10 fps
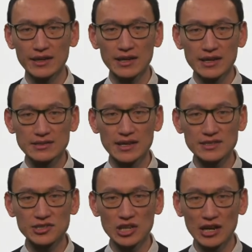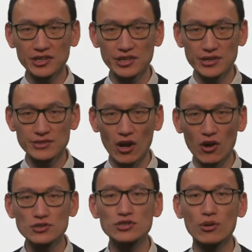These challenges
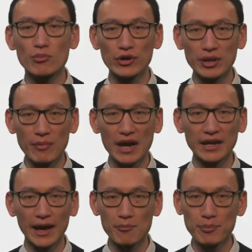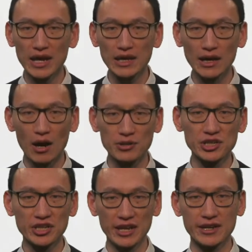also bring many appealing
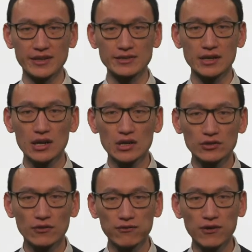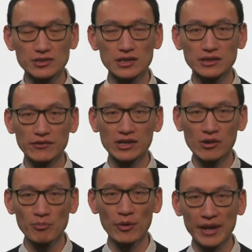opportunities to further
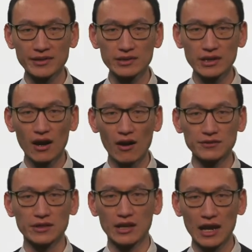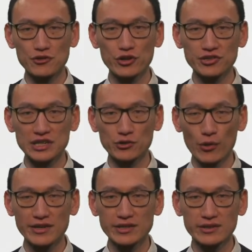development of electrical
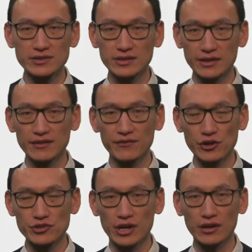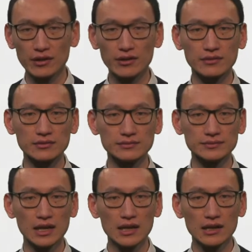generators in the future.
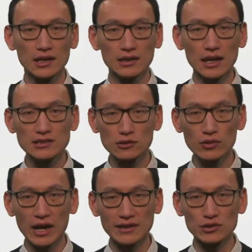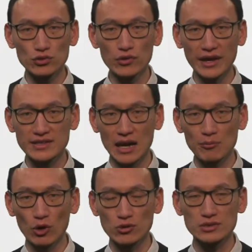Let's look at two
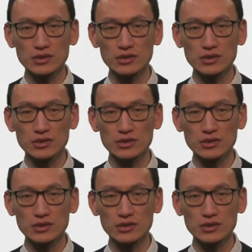examples.